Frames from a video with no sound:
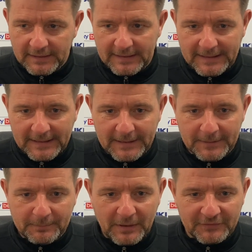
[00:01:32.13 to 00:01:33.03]

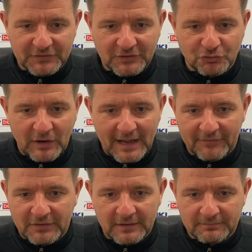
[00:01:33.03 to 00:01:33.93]
Uh, but I've said straight
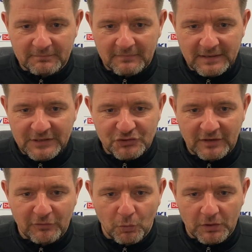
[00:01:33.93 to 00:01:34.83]
after each and
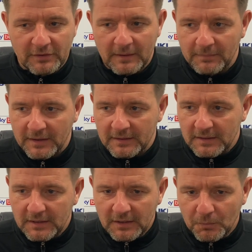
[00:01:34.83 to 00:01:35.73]
every one of them that
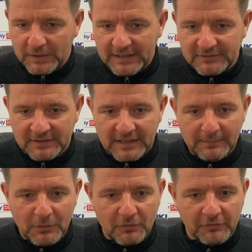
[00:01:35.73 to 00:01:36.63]
we need to keep
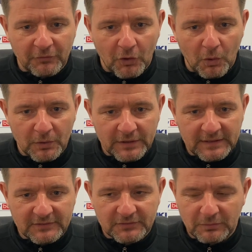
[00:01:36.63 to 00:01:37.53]
moving forward.
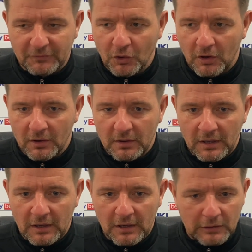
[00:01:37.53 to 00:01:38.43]
It's we've got
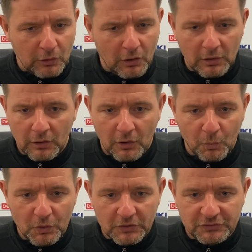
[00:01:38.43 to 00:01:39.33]
a, a lot a lot of
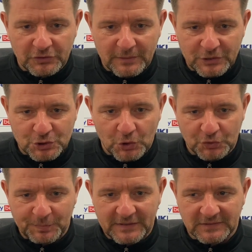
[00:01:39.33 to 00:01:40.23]
work to do in a short
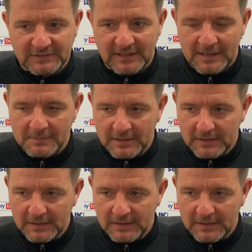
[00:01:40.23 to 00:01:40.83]
space of time,